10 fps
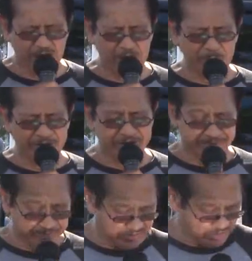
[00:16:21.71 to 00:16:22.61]
Amen.
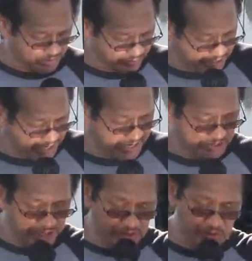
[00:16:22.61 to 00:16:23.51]
Okay,
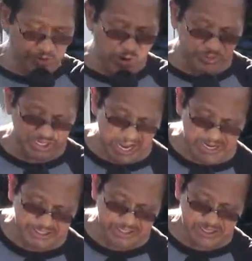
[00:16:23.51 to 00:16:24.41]
take your notes,
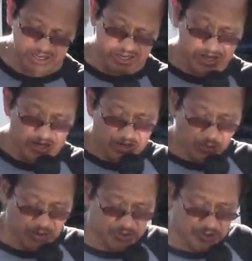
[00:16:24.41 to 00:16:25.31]
guys.
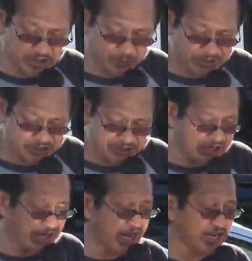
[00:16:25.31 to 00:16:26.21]
Well, today's message
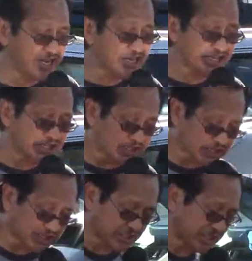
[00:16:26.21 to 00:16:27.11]
again
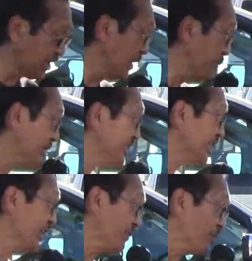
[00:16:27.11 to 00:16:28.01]
is let me
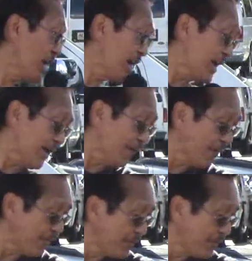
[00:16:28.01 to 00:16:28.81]
see. Wow.